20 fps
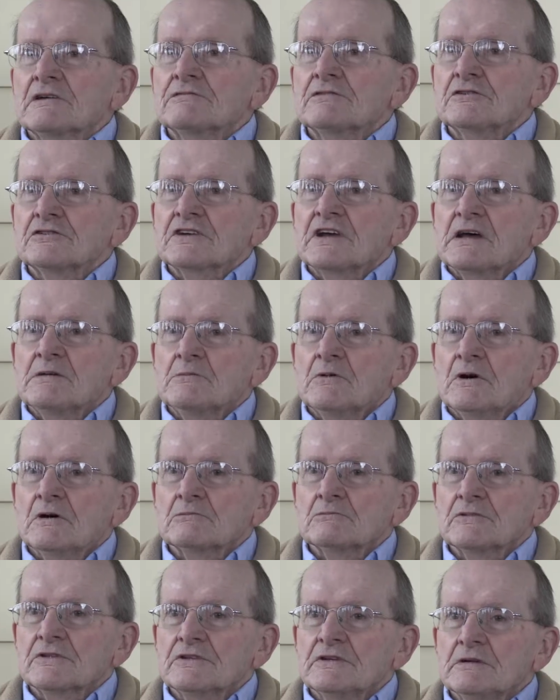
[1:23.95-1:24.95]
first came
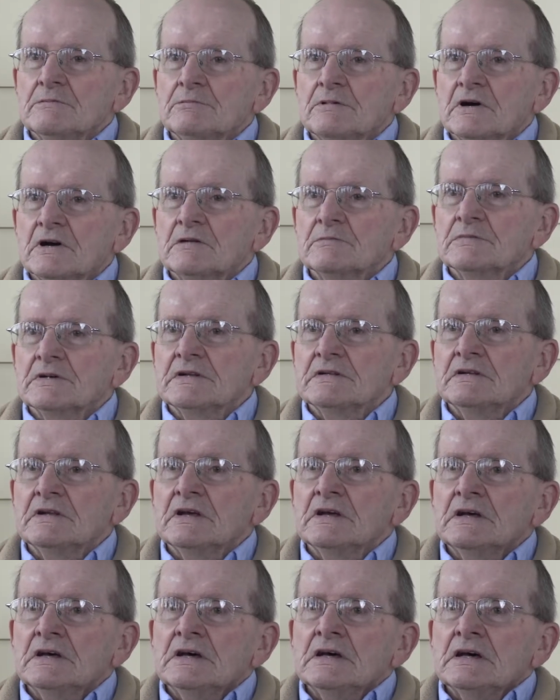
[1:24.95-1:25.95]
on with the department.
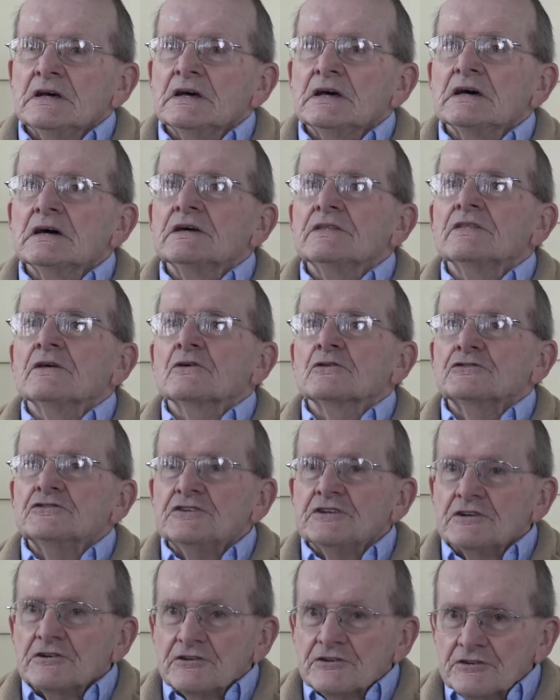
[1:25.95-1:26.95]
Those
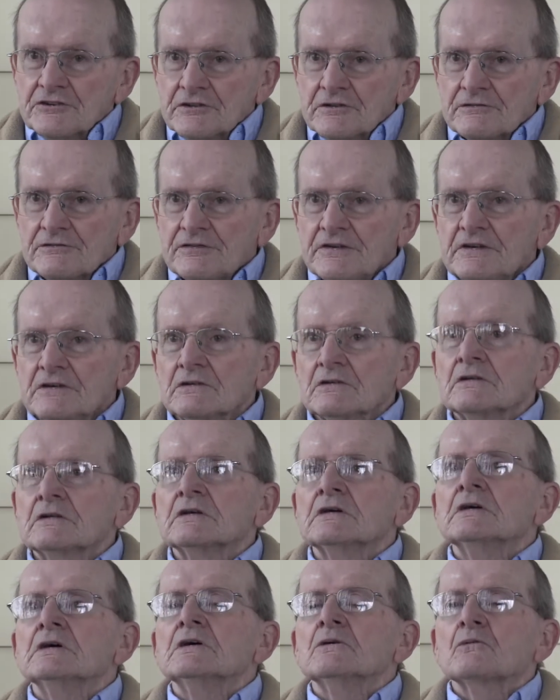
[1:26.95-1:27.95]
years in the field
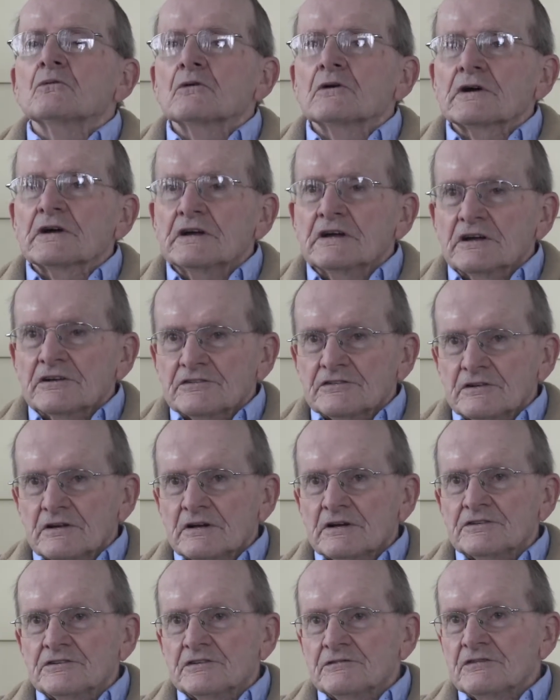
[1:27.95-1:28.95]
working as
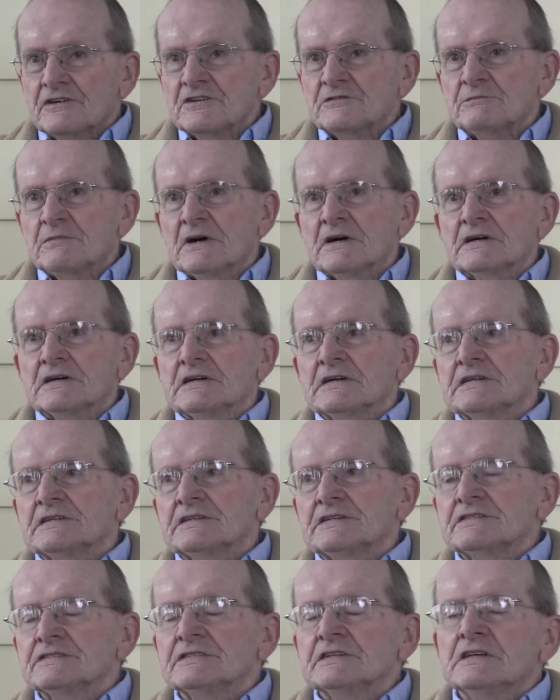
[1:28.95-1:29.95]
a fish
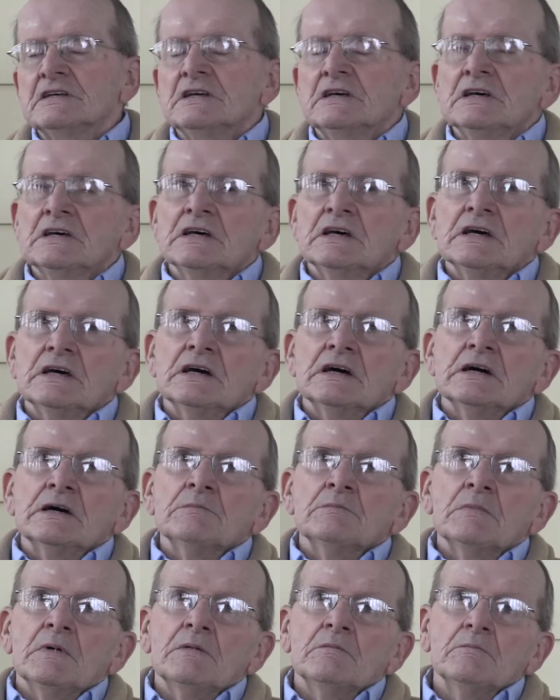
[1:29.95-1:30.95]
biologist.
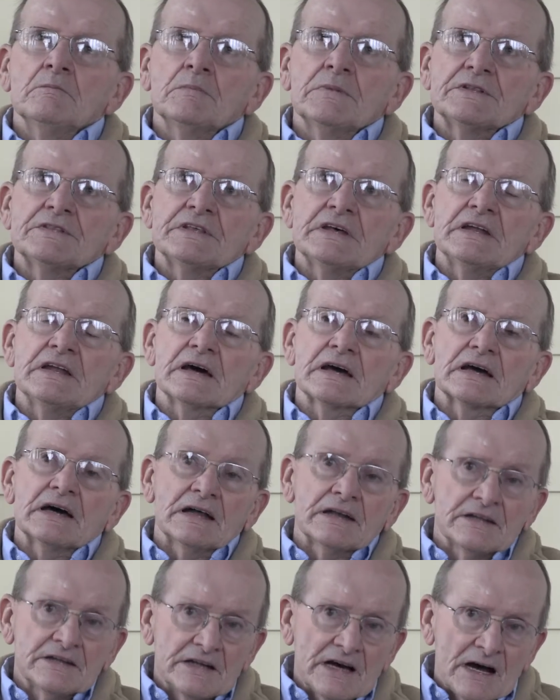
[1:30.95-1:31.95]
But then I
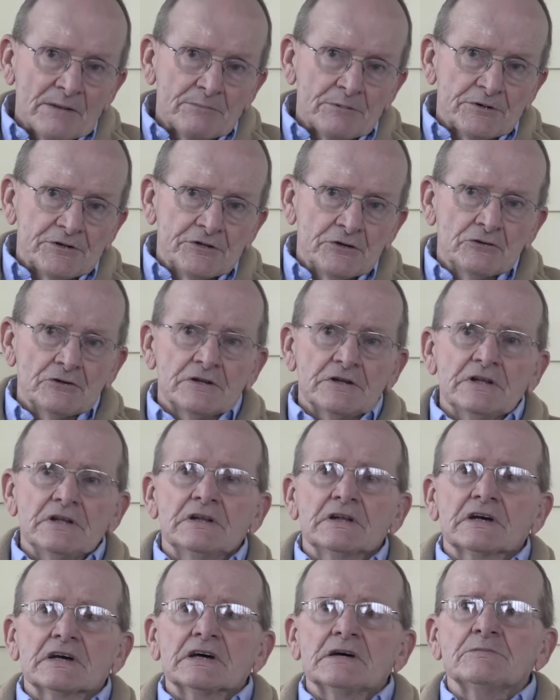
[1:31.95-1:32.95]
got an opportunity
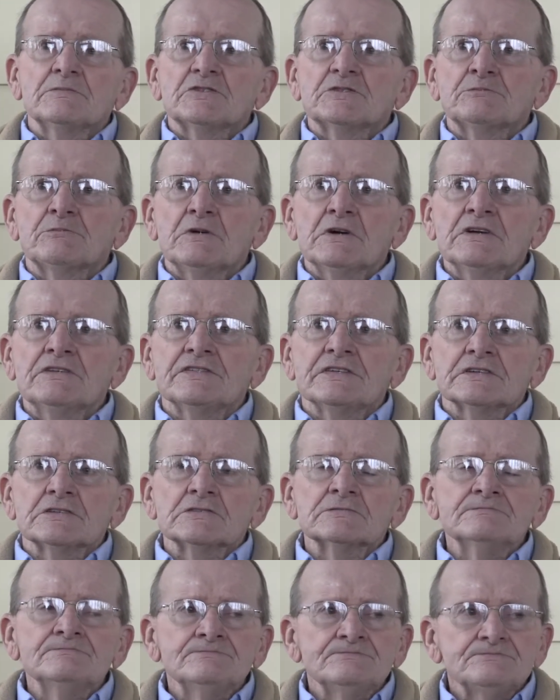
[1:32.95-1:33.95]
to come to Springfield,